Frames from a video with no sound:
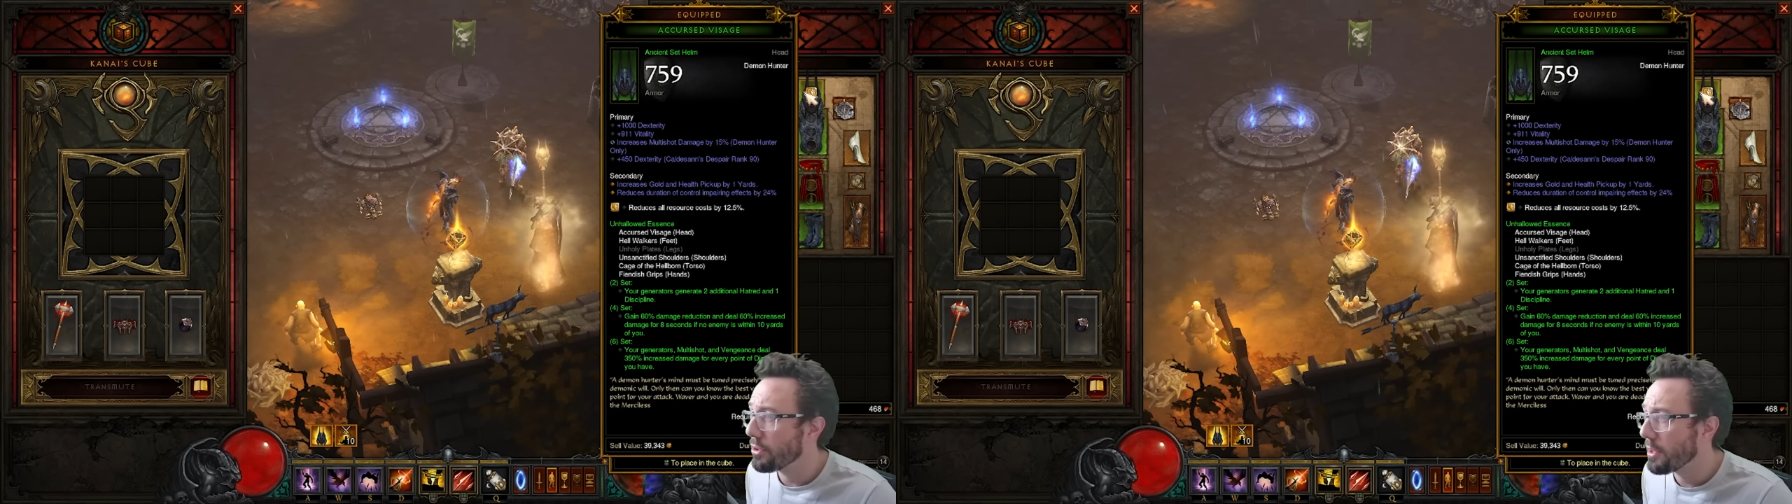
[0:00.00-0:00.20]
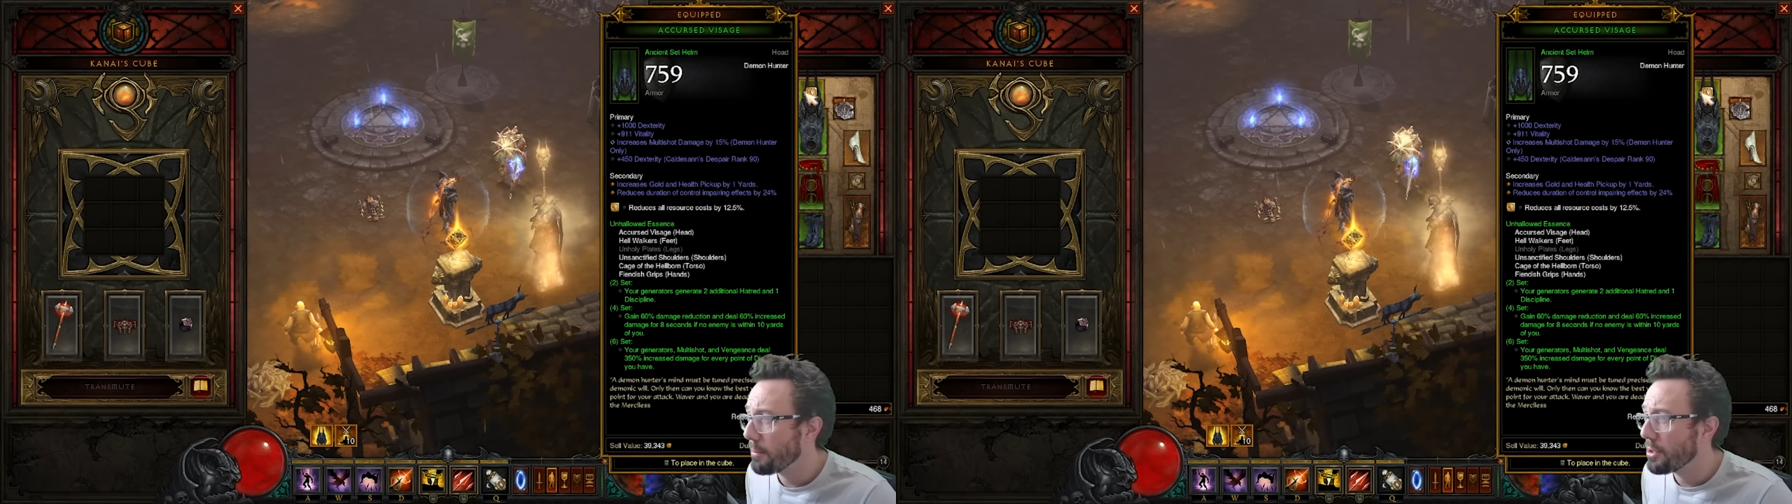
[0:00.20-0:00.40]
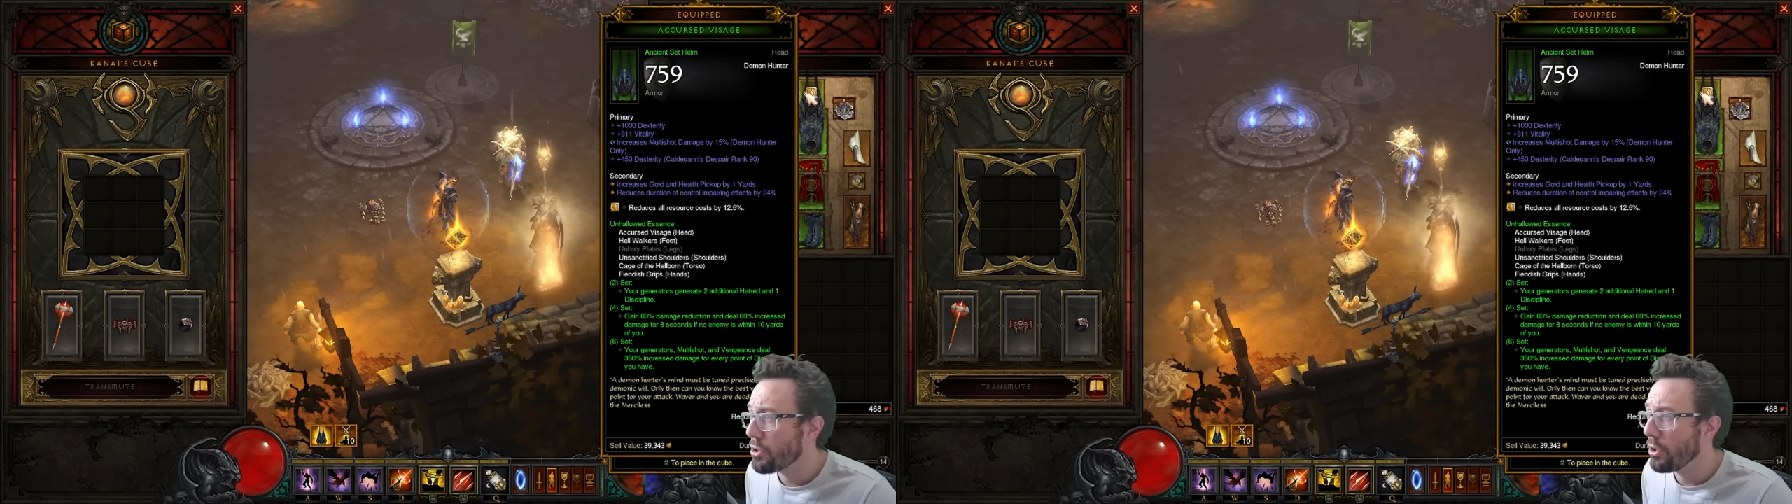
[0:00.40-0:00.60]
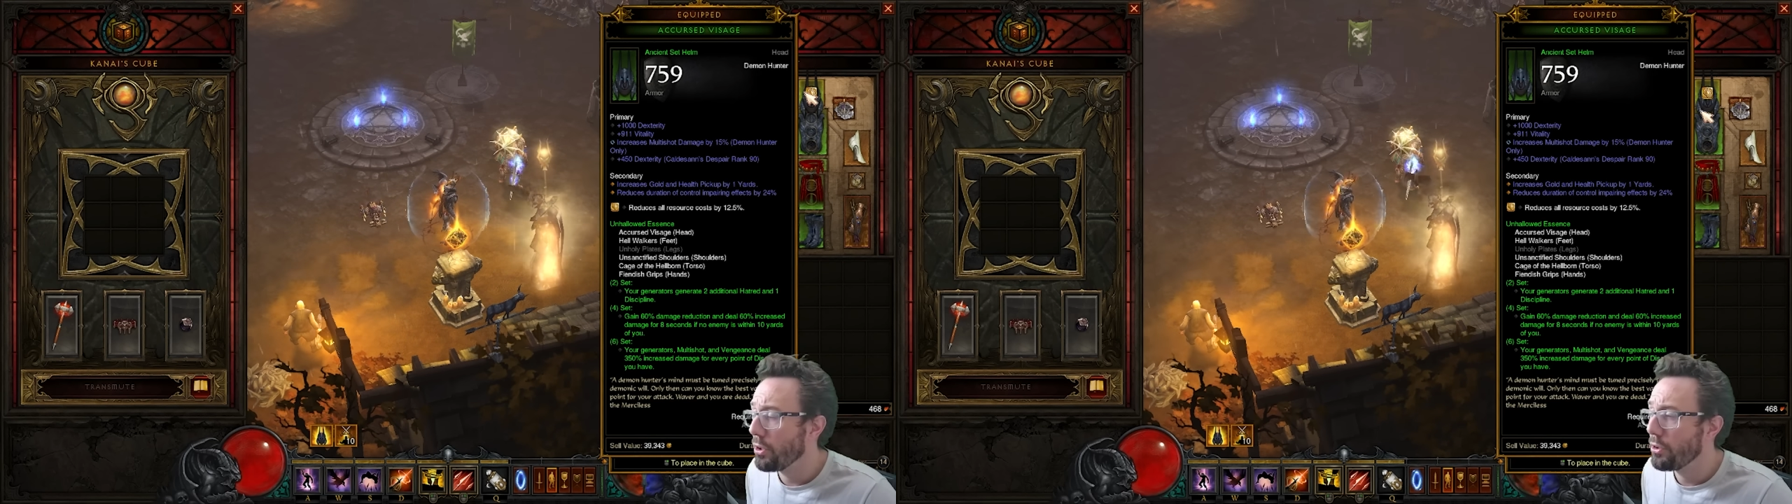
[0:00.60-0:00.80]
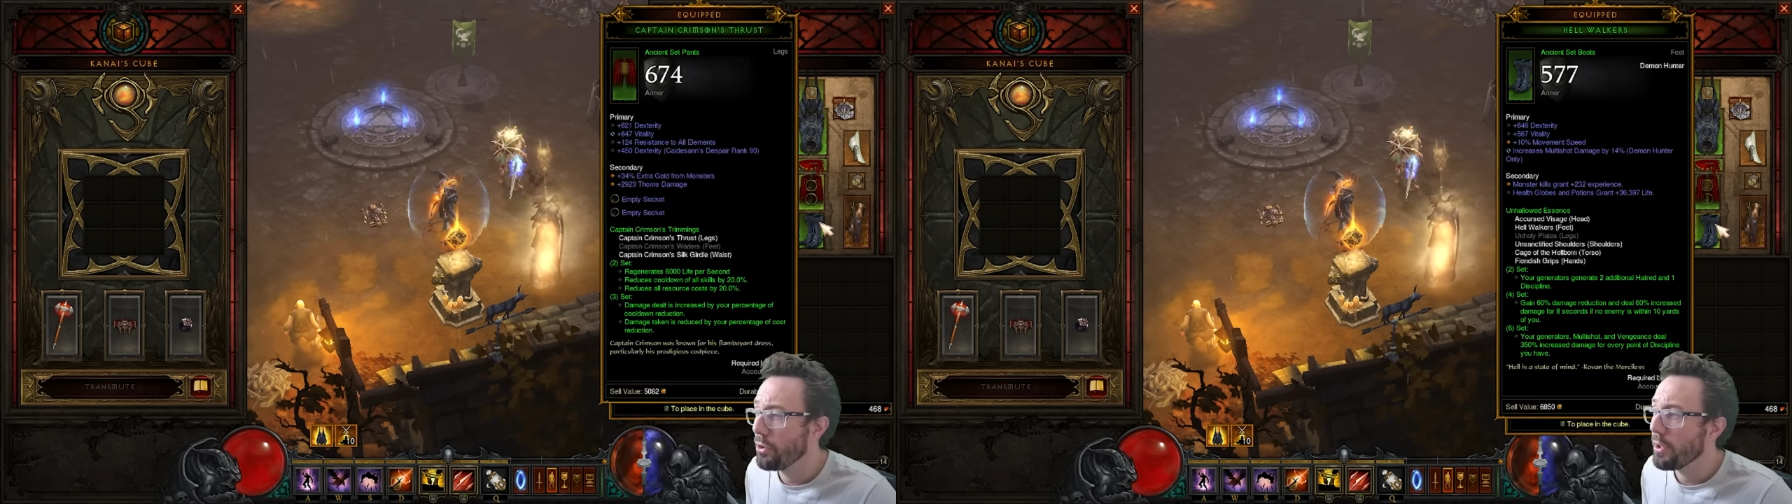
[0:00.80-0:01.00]
damage
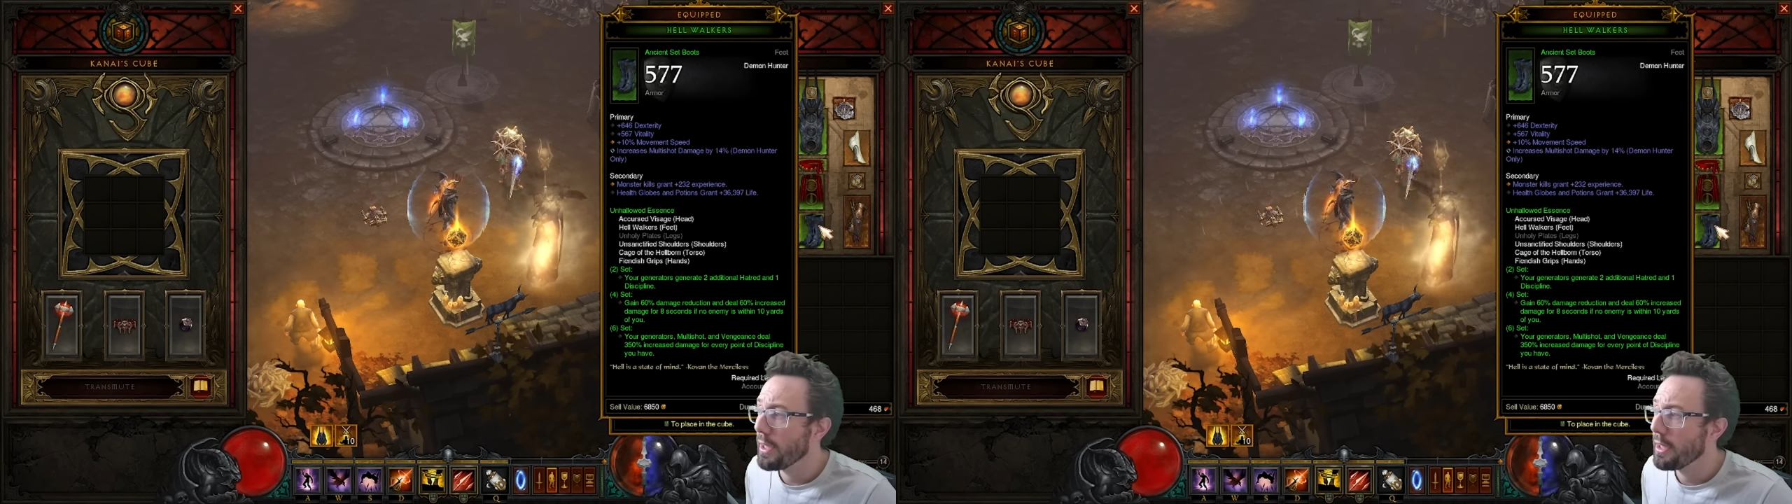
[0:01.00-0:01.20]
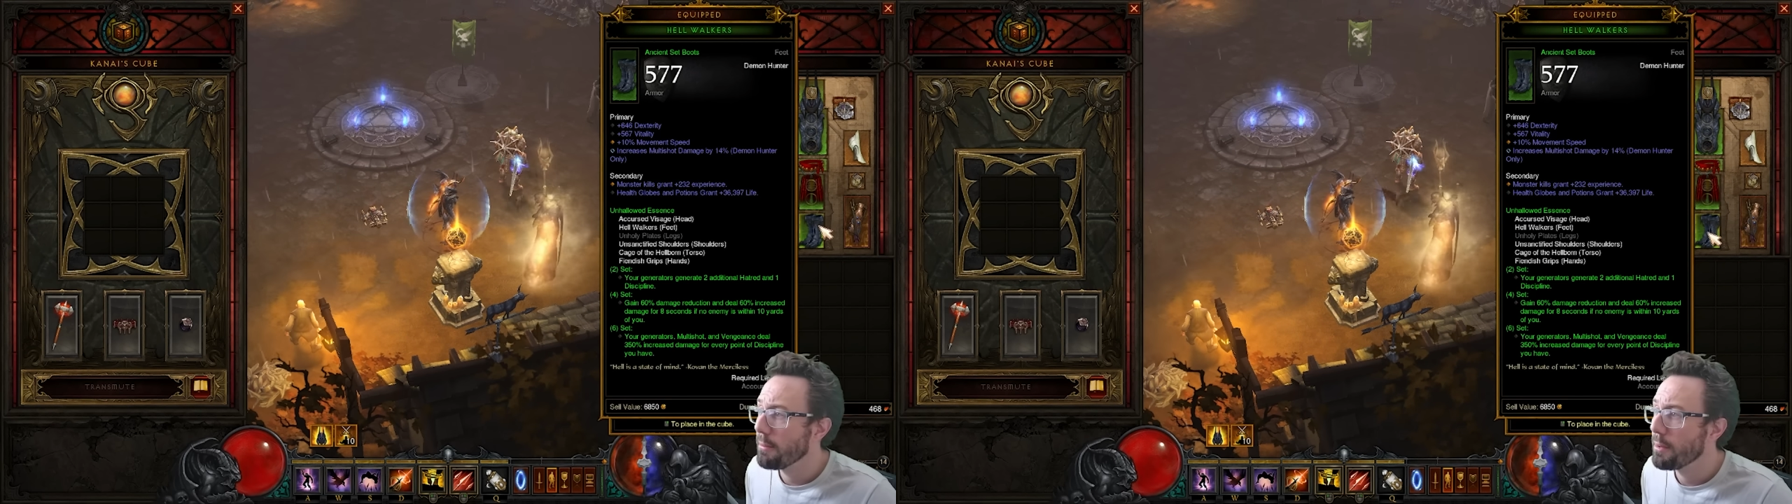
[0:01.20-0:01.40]
on your helm,